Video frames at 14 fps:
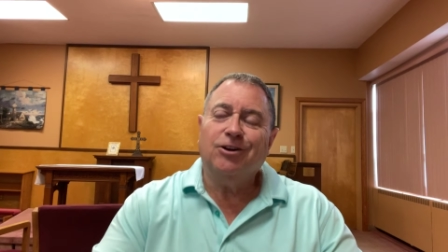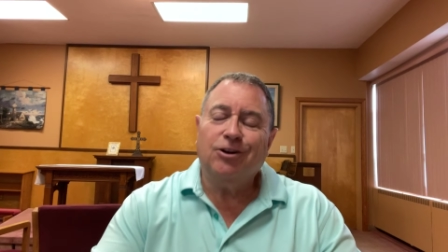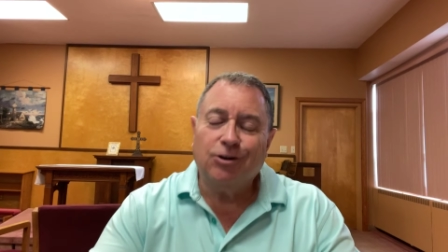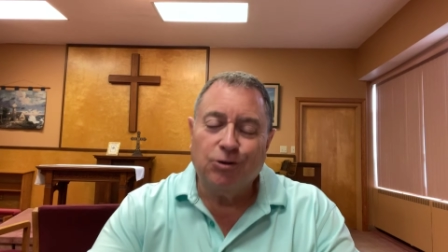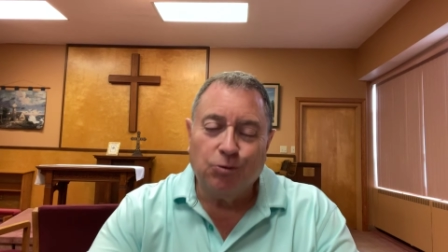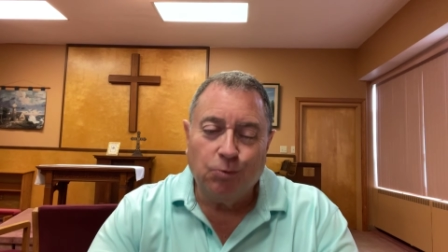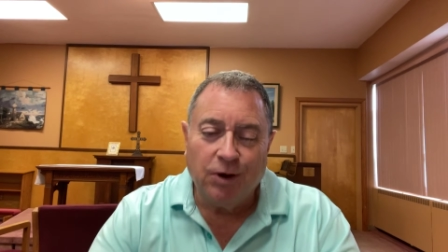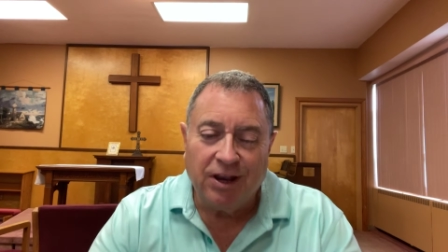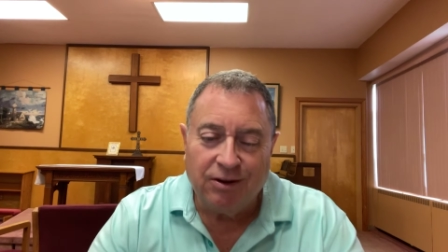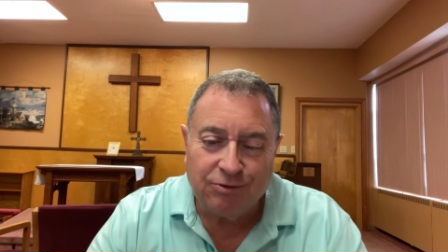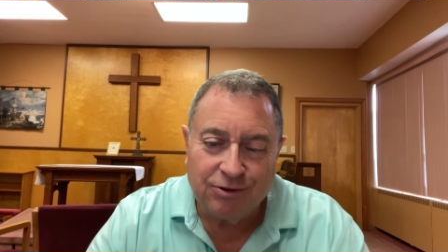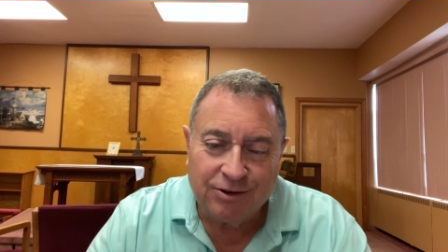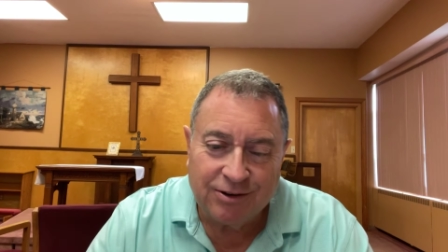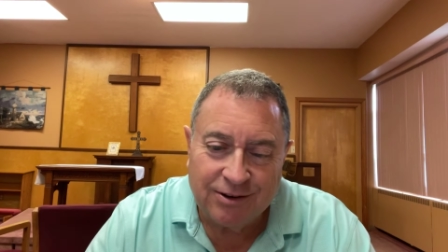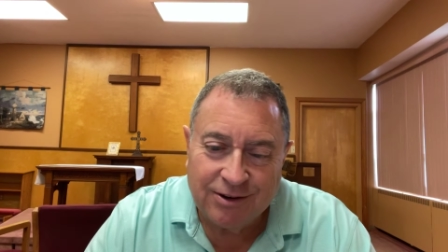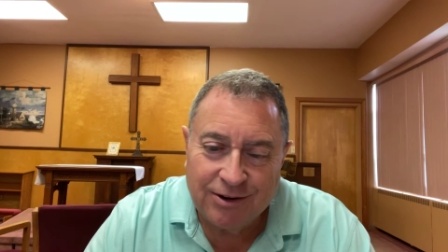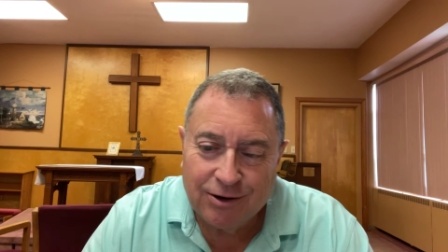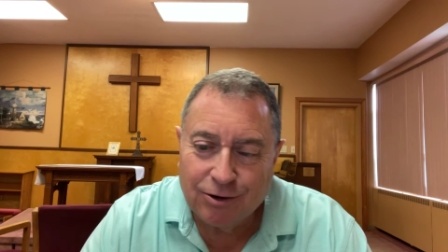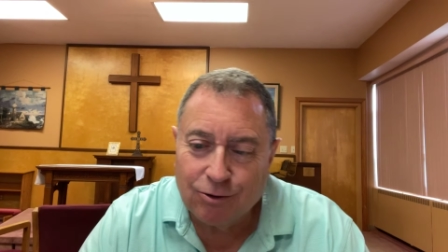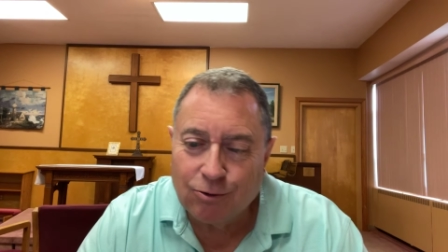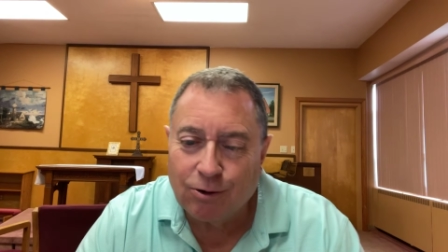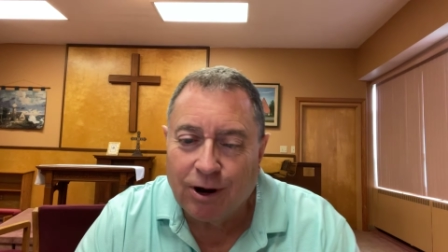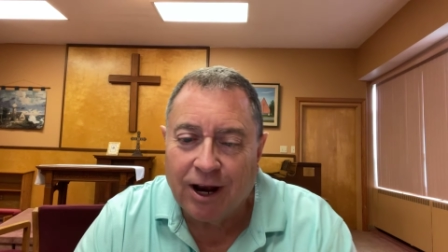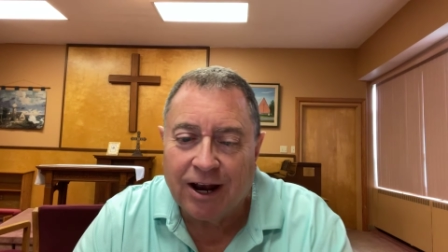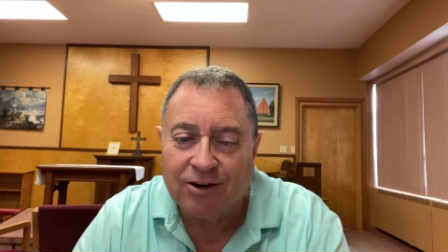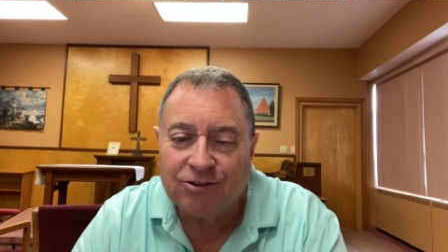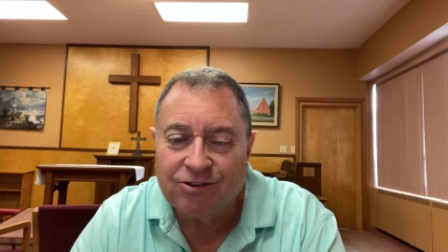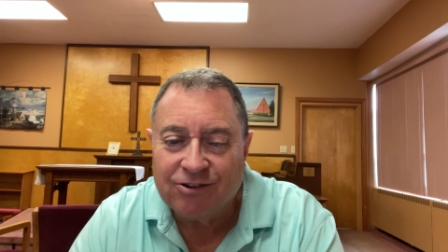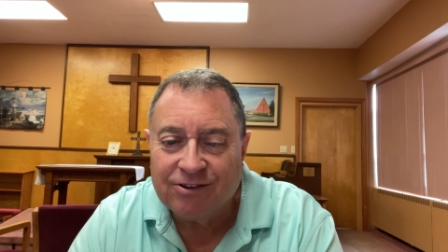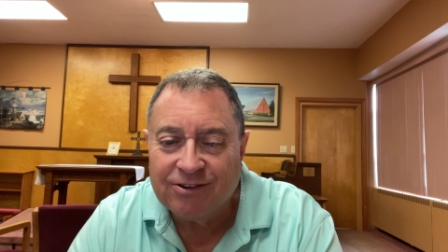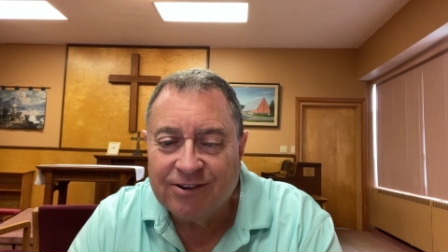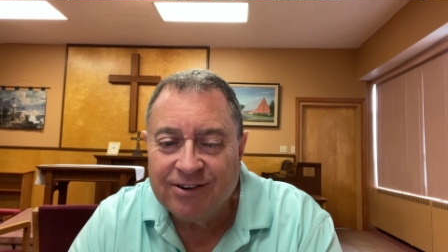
hearing the waves crash